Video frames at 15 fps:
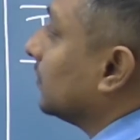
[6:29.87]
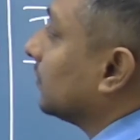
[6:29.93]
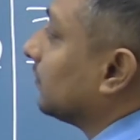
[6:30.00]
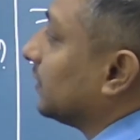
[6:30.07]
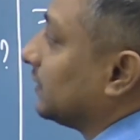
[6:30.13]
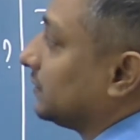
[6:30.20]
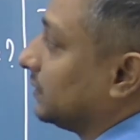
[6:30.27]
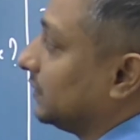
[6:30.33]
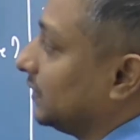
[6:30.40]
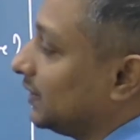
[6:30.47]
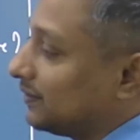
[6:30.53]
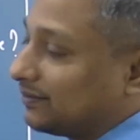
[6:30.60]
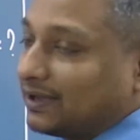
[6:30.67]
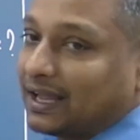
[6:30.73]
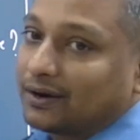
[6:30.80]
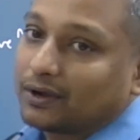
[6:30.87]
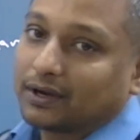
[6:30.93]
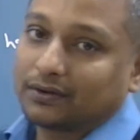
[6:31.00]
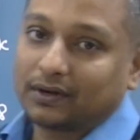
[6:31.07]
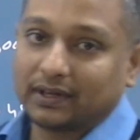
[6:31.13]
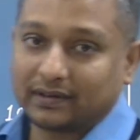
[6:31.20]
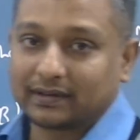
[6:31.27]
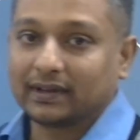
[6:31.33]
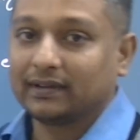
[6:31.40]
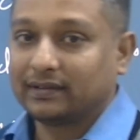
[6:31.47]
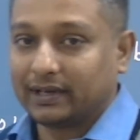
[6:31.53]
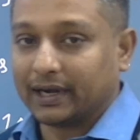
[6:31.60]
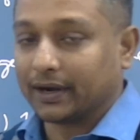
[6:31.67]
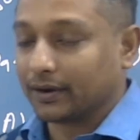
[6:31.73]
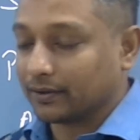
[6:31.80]
question. This we are going to
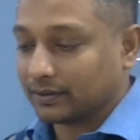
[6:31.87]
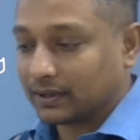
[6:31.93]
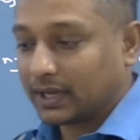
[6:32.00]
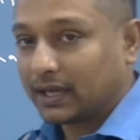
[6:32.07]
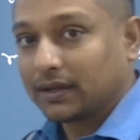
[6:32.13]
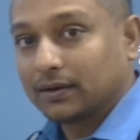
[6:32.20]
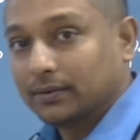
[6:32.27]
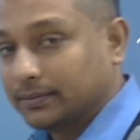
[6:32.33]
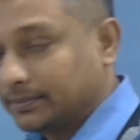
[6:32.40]
discuss later on. Thank you.